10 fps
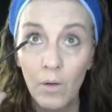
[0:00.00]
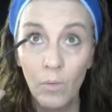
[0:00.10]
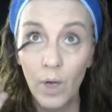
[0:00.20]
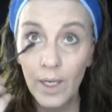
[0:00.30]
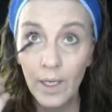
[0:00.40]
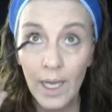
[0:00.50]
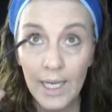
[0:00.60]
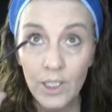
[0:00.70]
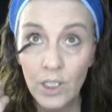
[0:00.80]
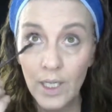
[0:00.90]
one
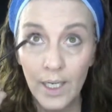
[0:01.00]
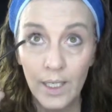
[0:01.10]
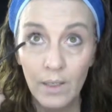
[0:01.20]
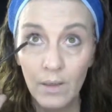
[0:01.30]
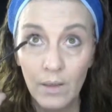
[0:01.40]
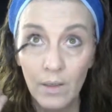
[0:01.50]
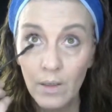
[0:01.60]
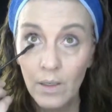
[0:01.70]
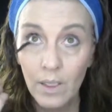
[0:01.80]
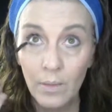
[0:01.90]
lash done.
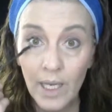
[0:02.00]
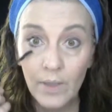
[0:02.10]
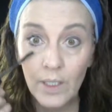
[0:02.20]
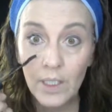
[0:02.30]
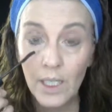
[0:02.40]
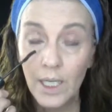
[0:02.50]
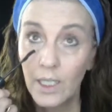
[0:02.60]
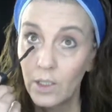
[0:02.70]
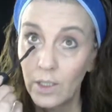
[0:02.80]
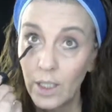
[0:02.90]
I'm having to kind
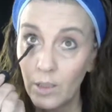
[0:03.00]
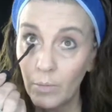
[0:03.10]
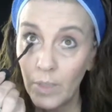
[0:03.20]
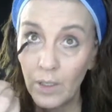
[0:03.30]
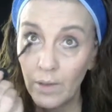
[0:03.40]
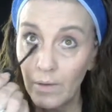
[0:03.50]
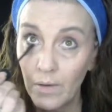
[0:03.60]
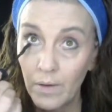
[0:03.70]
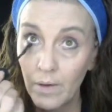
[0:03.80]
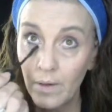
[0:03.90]
of look in the mirror
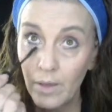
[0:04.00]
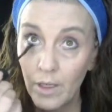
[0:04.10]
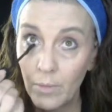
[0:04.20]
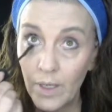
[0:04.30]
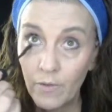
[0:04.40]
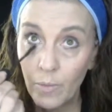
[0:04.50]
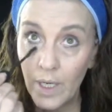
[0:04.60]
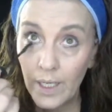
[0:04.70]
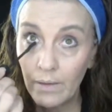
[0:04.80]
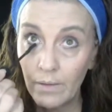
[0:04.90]
above
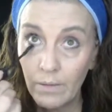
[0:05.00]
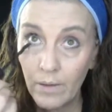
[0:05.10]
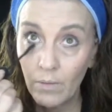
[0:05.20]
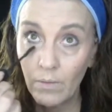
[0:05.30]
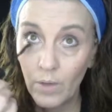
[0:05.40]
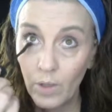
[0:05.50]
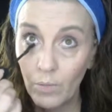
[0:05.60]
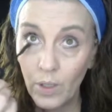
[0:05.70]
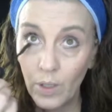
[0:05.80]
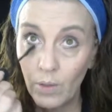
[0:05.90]
my
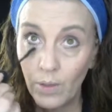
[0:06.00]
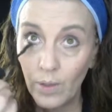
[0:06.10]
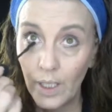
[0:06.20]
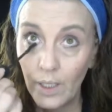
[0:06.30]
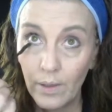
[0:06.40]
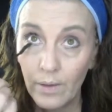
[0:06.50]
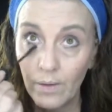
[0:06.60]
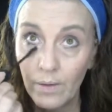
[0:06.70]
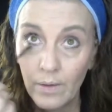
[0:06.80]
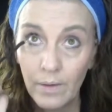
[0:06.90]
computer here.
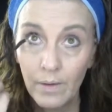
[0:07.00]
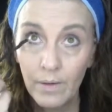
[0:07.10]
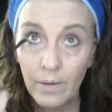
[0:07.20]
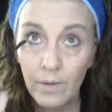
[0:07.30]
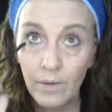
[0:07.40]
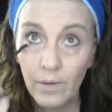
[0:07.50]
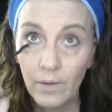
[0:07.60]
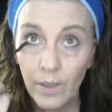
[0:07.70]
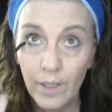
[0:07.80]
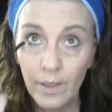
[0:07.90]
This is
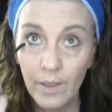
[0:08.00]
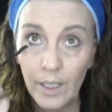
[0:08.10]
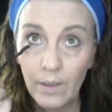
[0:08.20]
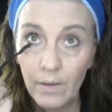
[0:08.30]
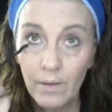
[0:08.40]
very,